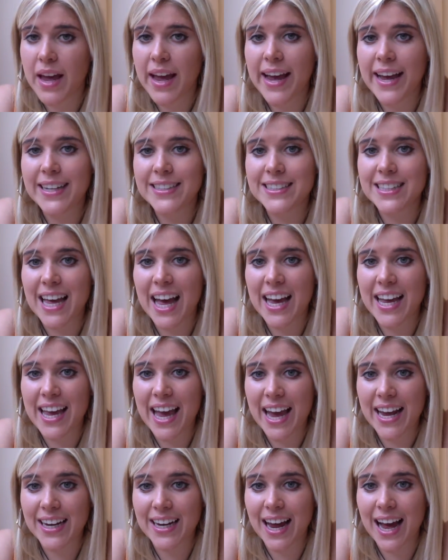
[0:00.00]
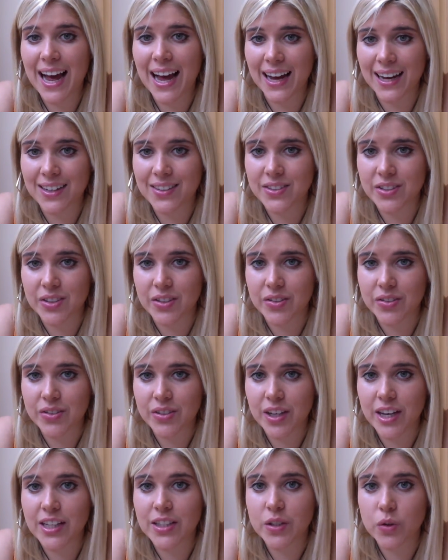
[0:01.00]
It's again accent.
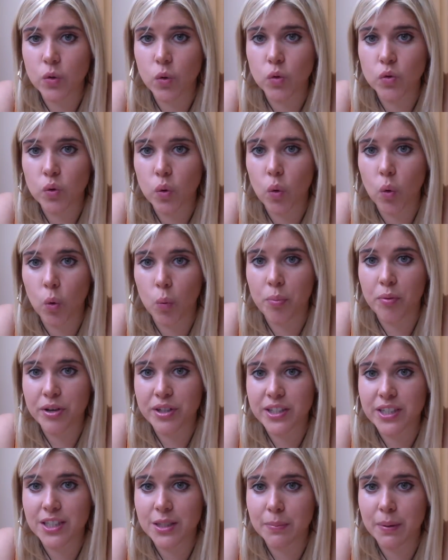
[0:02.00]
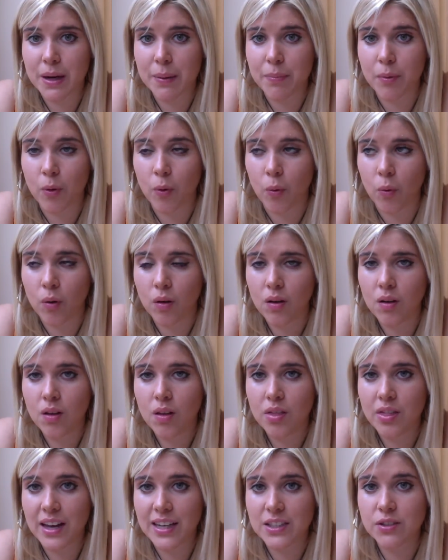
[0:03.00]
It's not all British people.
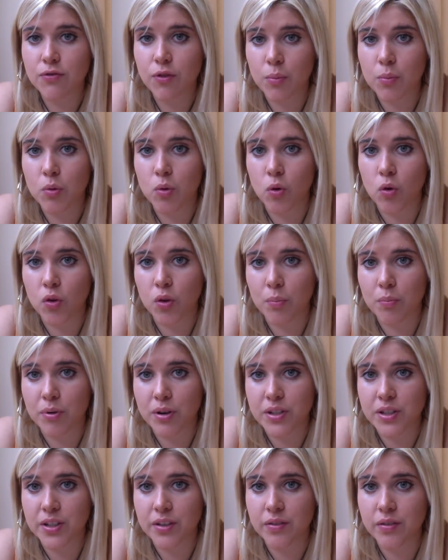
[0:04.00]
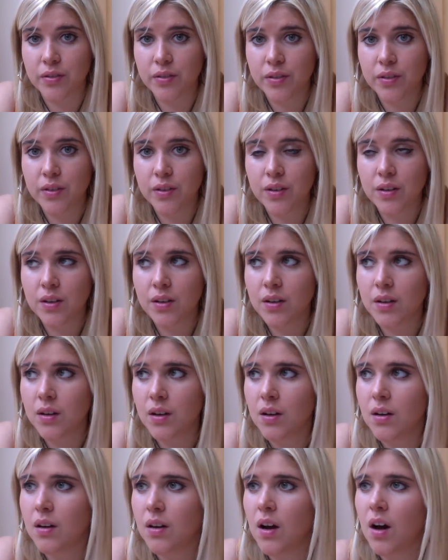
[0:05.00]
That's from Northern Britain.
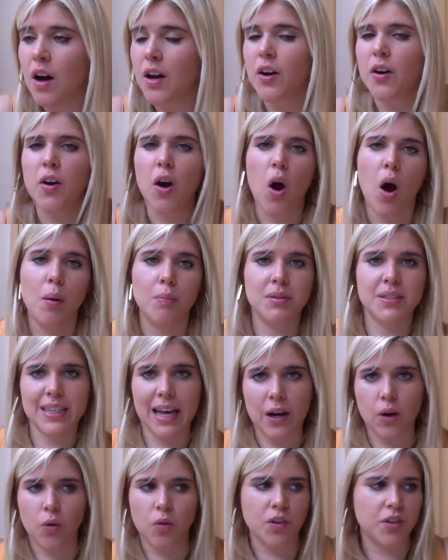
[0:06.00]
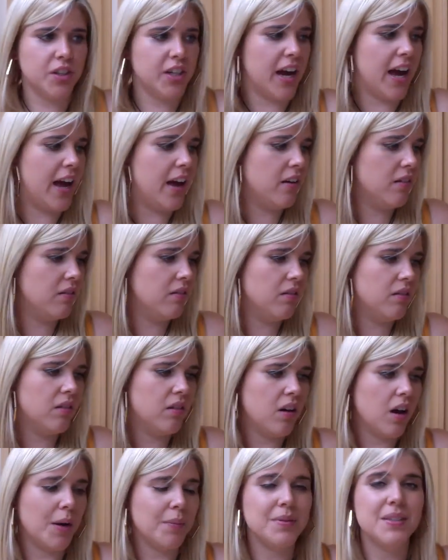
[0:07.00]
I don't go, I'm sat on the chair.
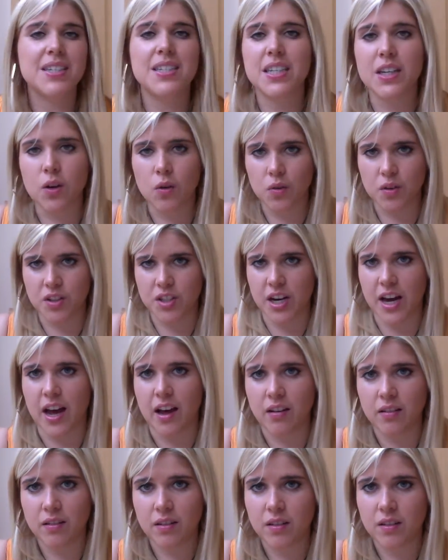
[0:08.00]
I'm sitting on the chair.